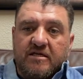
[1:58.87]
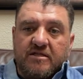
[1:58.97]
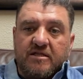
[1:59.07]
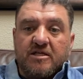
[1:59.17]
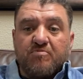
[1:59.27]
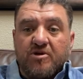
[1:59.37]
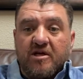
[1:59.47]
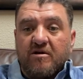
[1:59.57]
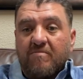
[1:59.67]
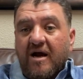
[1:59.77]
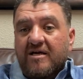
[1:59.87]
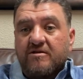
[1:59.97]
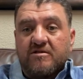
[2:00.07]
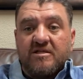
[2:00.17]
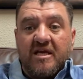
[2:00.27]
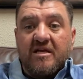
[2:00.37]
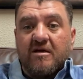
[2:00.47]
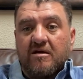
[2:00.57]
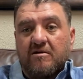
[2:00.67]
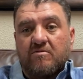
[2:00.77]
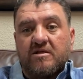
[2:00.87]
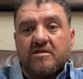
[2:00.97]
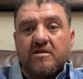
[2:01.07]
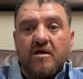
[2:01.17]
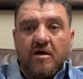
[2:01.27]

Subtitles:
this particular boxer's skin color was